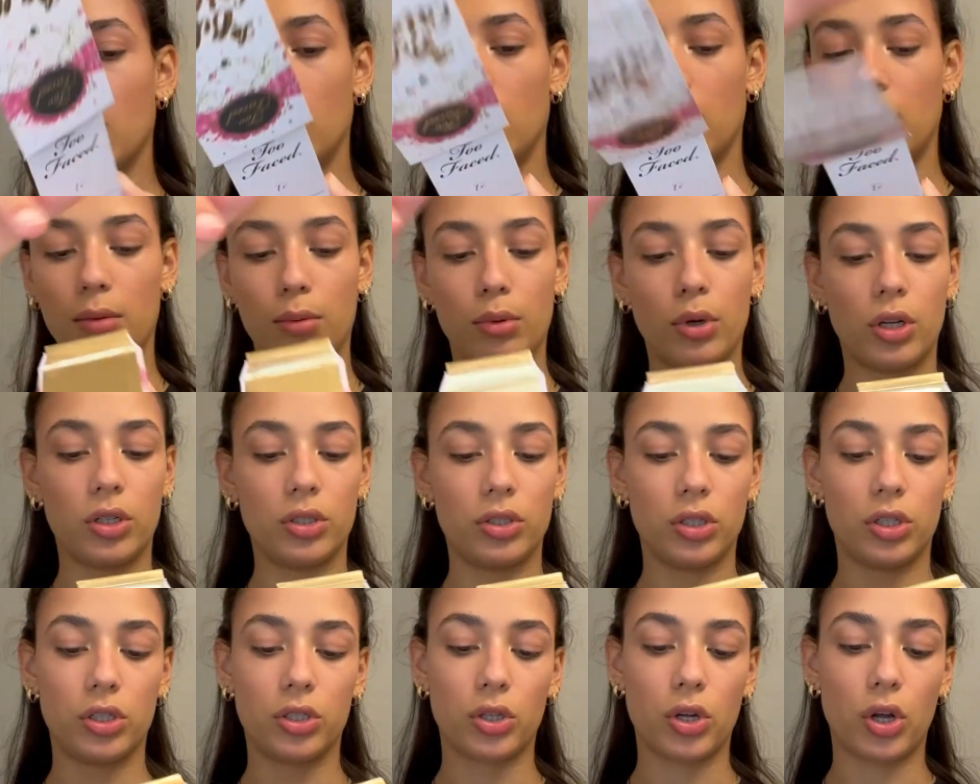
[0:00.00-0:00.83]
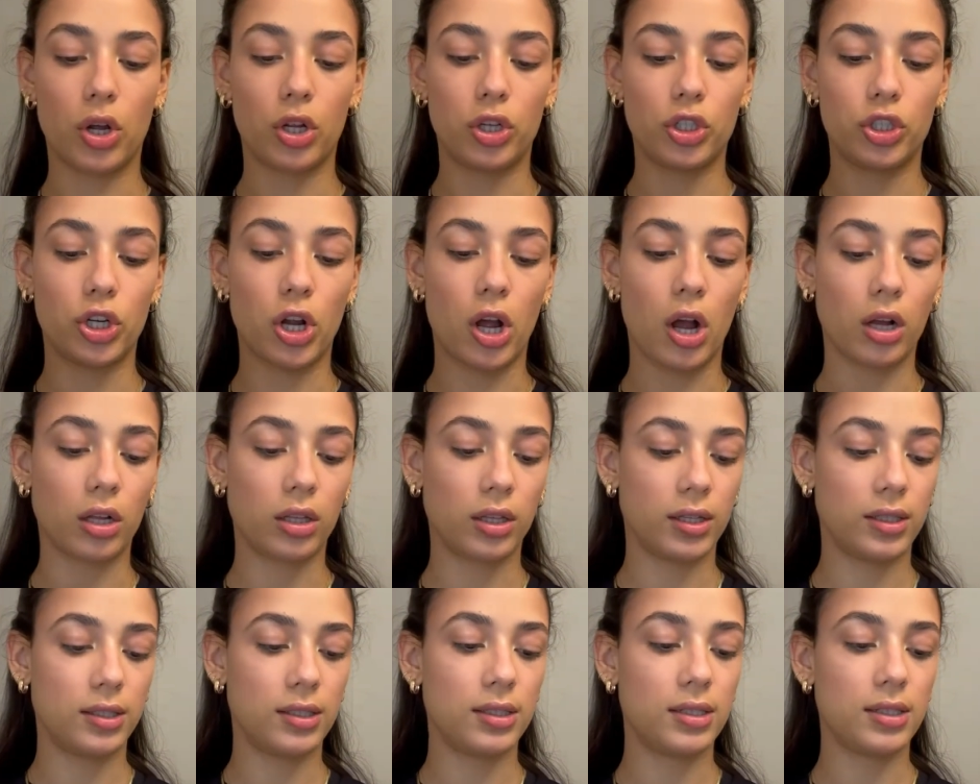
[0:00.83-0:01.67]
The bronzer is called
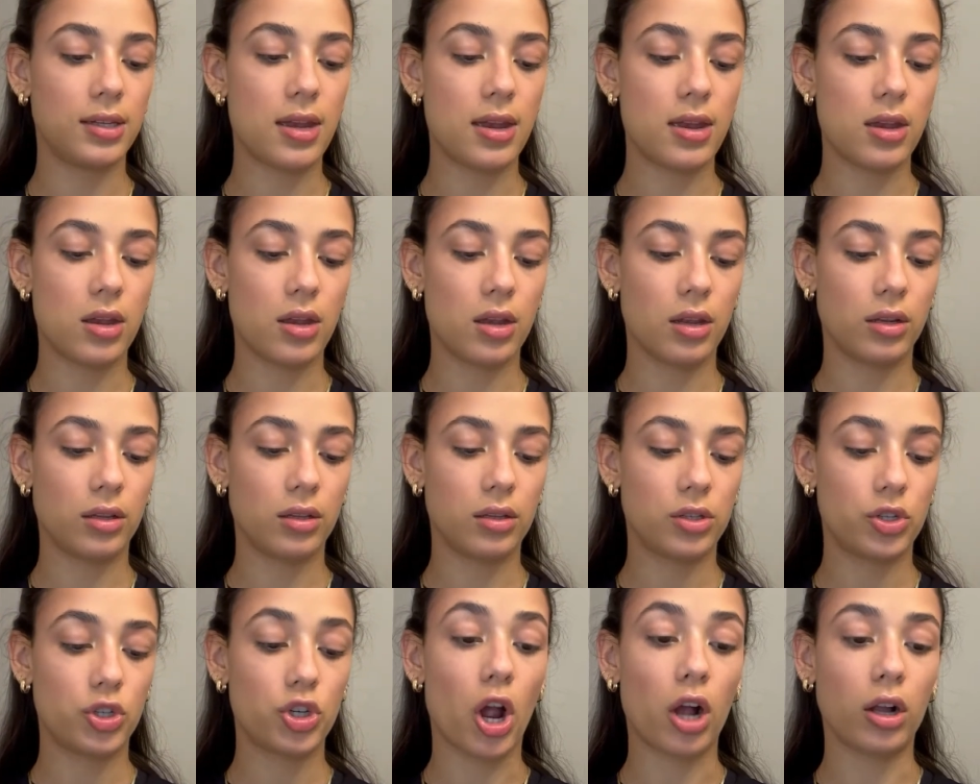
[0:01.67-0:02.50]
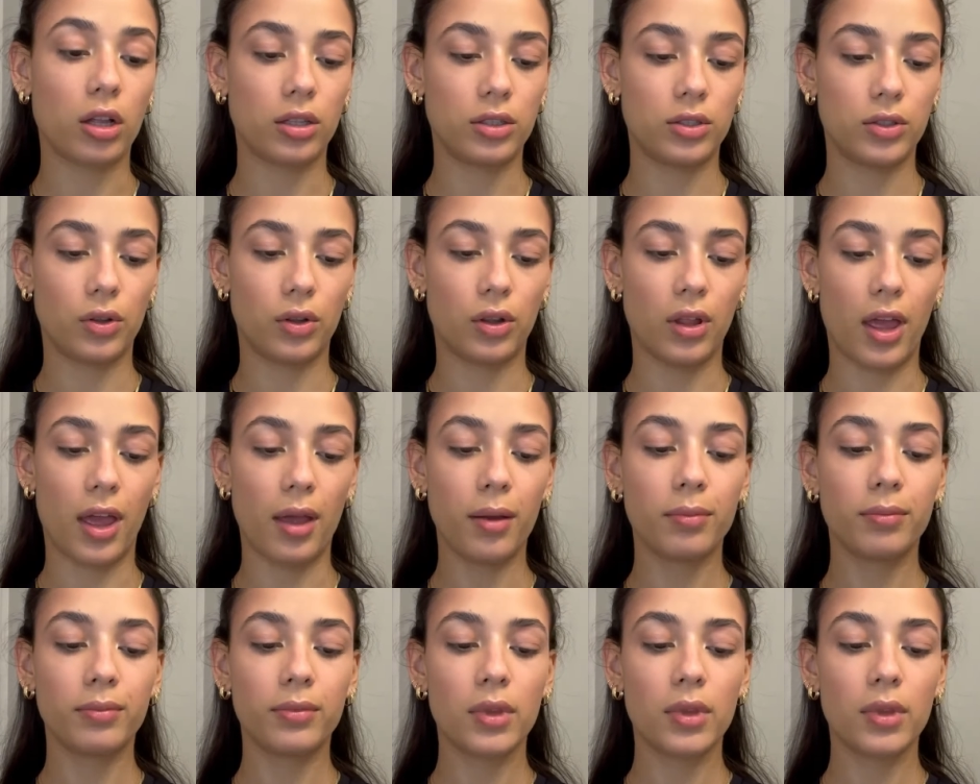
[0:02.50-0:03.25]
Chocolate Soleil.